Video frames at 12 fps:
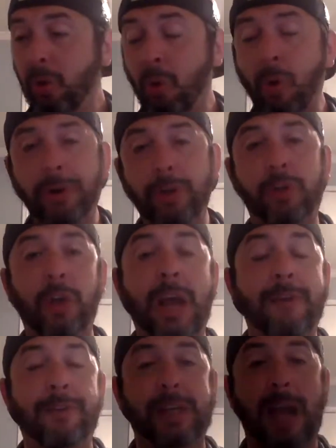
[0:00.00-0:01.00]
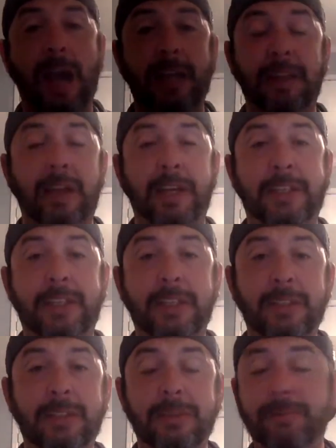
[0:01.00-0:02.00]
Or you could have a guy like,
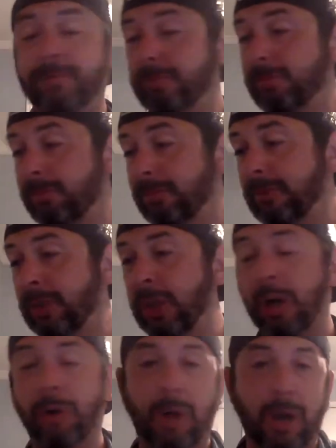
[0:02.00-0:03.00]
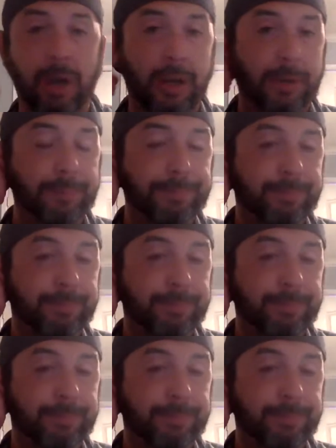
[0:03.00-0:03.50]
Ryan